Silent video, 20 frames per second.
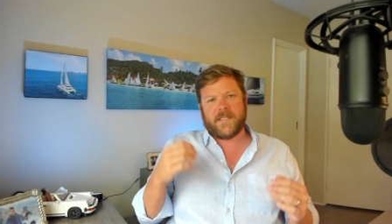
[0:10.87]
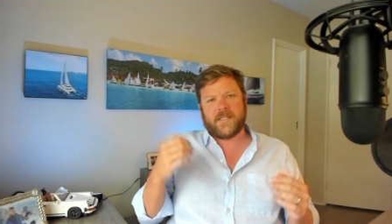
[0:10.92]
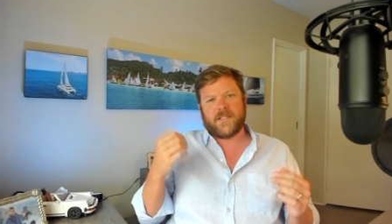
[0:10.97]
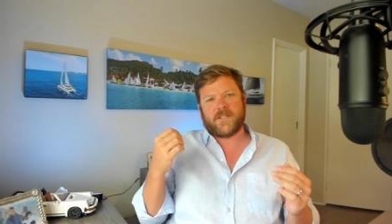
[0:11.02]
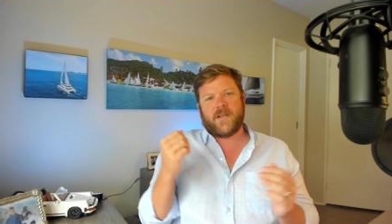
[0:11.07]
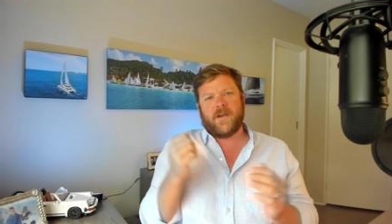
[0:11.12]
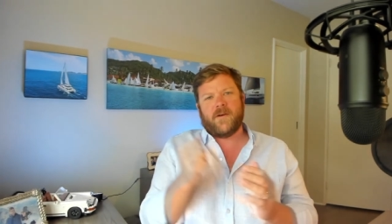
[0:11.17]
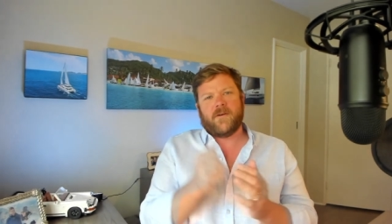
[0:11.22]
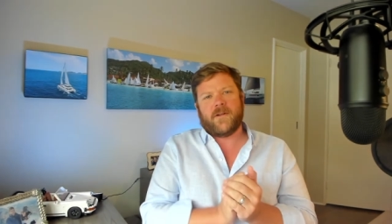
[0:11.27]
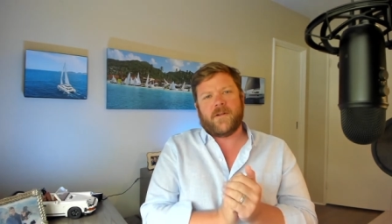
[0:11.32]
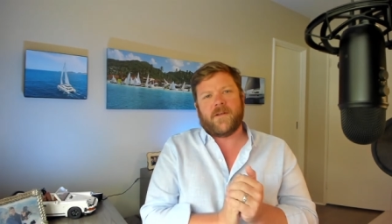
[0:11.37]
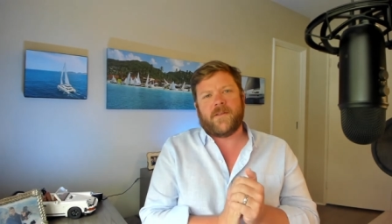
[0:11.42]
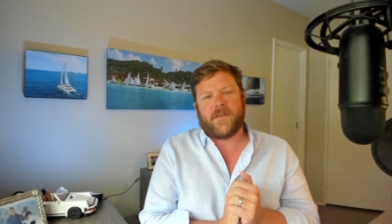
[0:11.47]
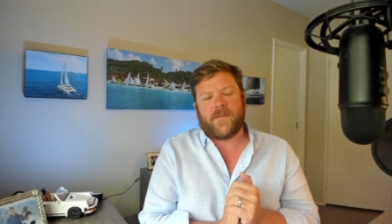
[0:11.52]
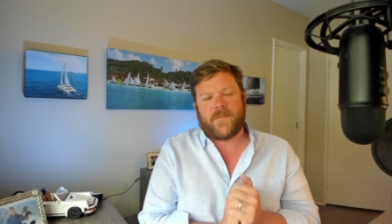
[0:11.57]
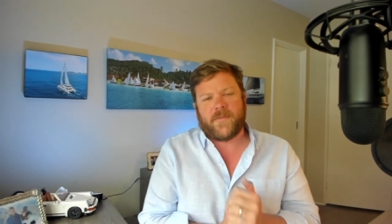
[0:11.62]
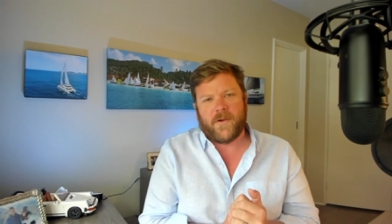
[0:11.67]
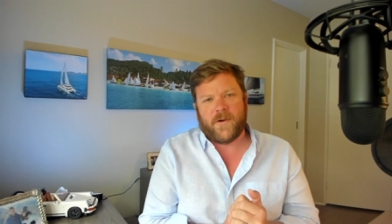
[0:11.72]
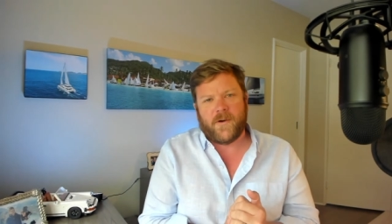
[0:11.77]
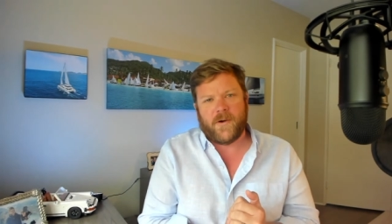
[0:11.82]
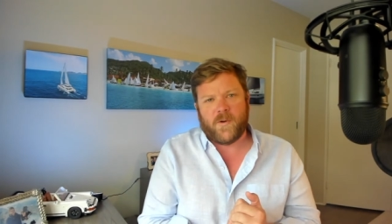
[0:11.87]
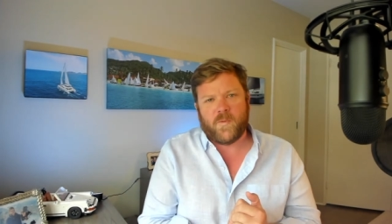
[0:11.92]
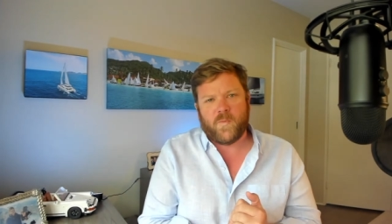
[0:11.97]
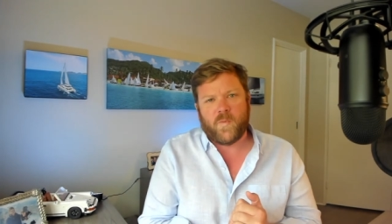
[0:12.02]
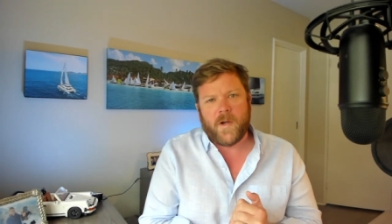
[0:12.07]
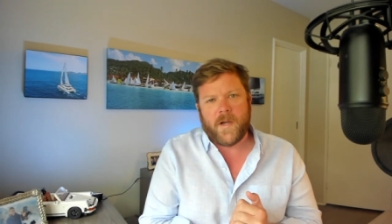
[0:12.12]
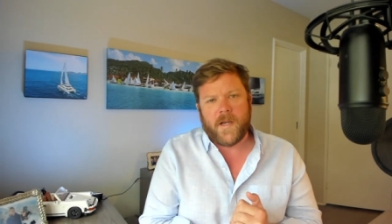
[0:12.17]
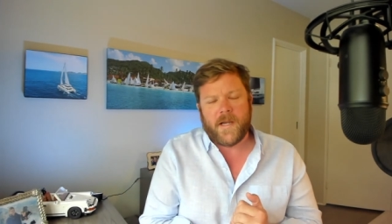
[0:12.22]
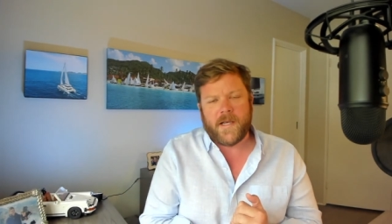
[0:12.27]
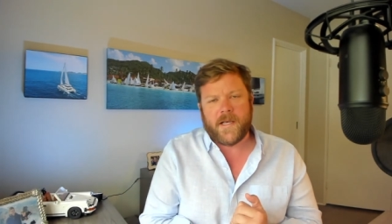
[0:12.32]
this going on the third
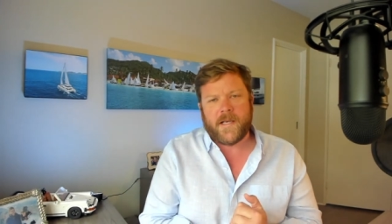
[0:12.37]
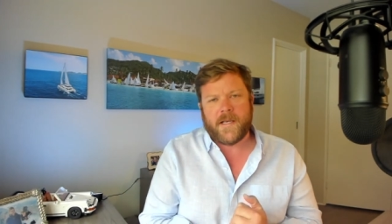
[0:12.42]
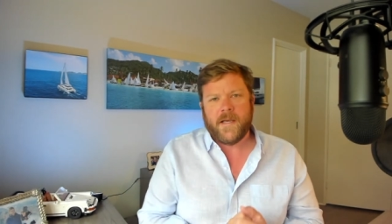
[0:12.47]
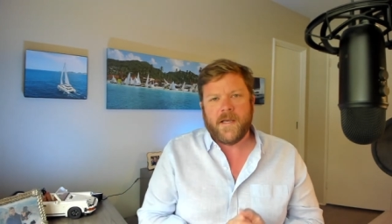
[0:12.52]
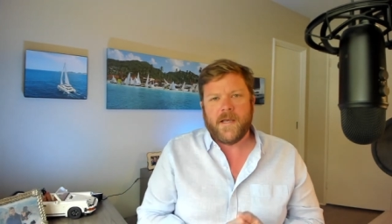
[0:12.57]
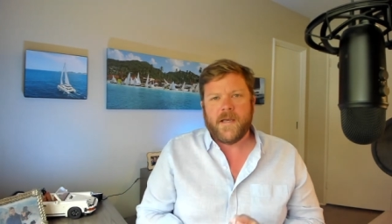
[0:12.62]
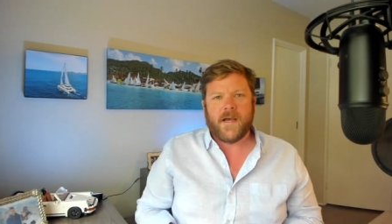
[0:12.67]
week.